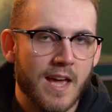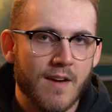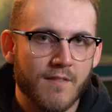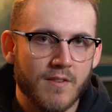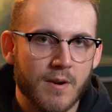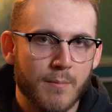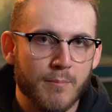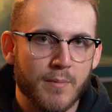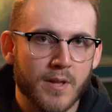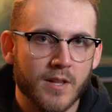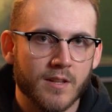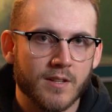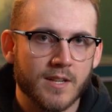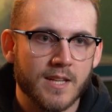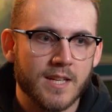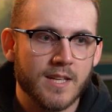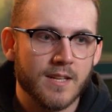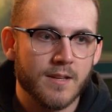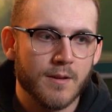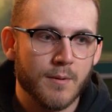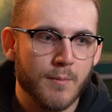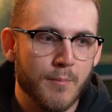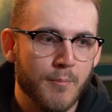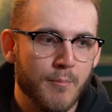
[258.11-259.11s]
have an ability,
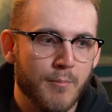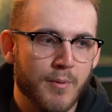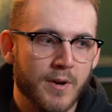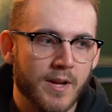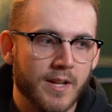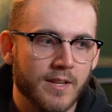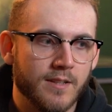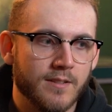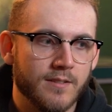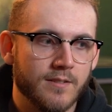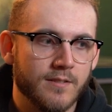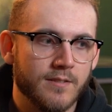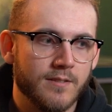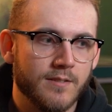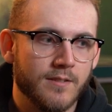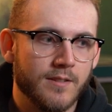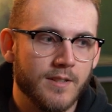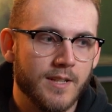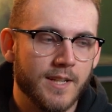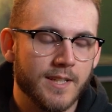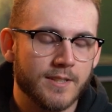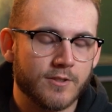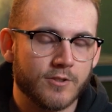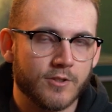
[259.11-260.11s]
but
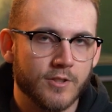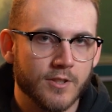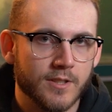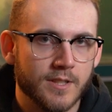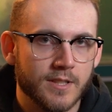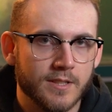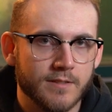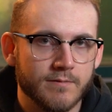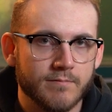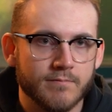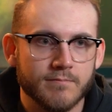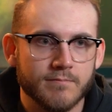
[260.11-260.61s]
it's good.